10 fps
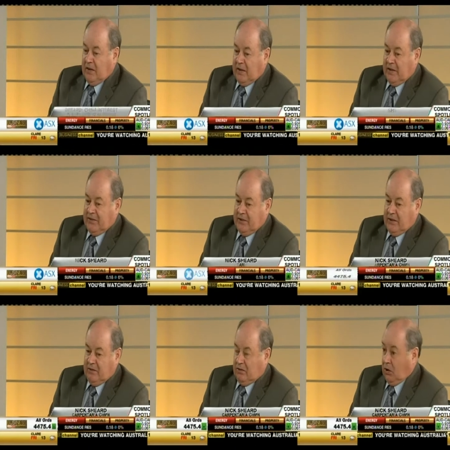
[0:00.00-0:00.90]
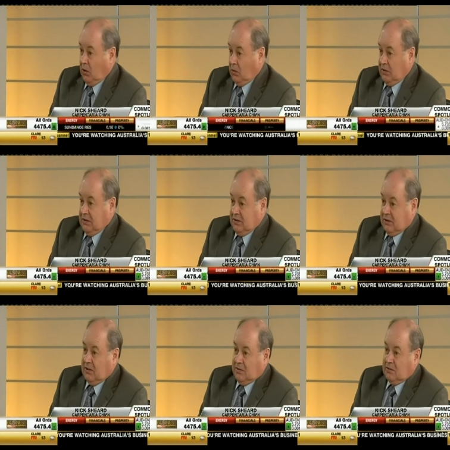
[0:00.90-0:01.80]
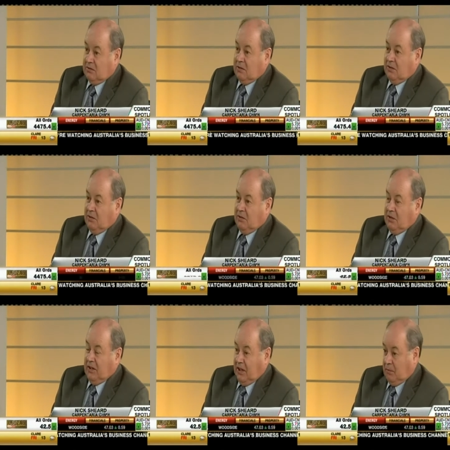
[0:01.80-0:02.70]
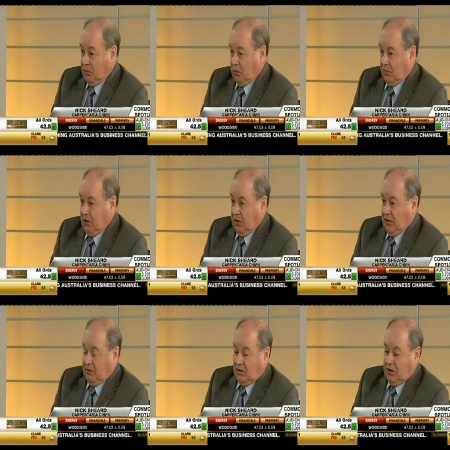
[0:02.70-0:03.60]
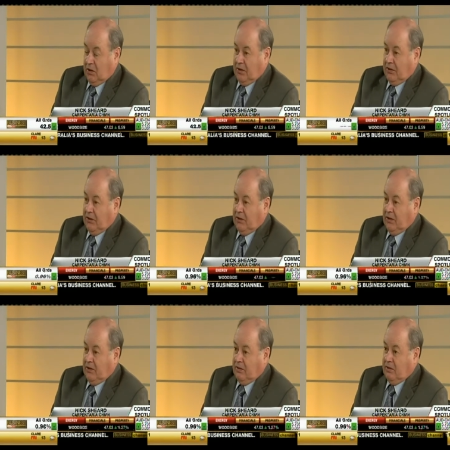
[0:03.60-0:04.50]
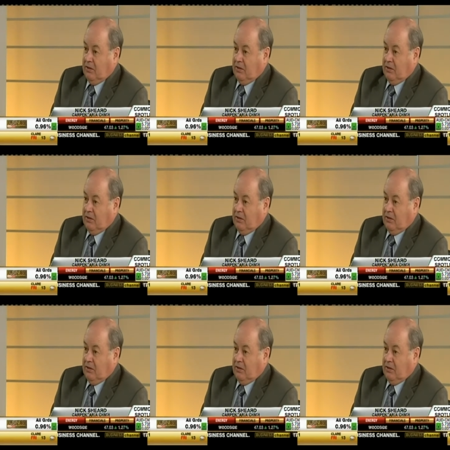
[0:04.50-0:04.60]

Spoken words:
I see gold as, in our portfolio, gold as the